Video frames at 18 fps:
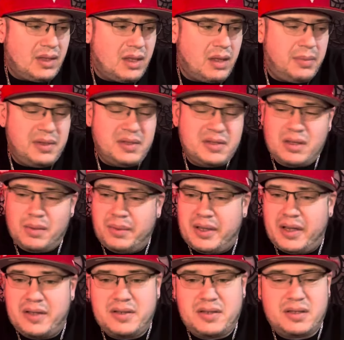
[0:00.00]
I mean, in some
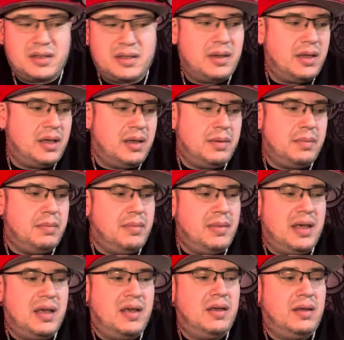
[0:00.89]
cases it, it
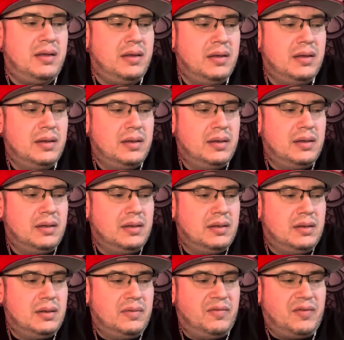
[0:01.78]
may
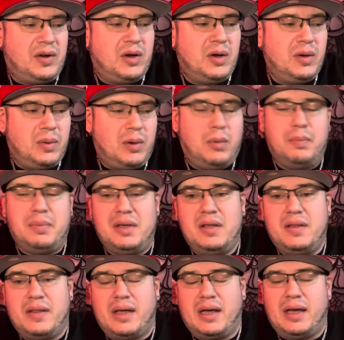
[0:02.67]
very well
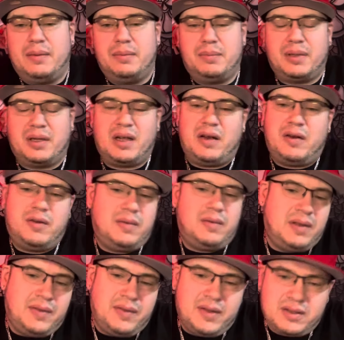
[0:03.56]
be that, but I,
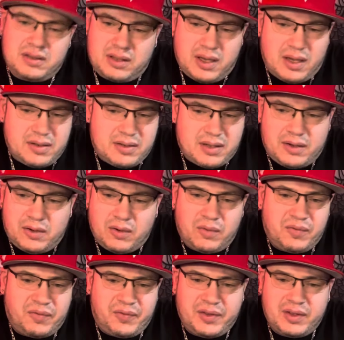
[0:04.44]
in this case, I
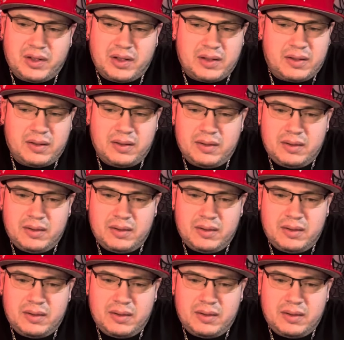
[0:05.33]
don't feel like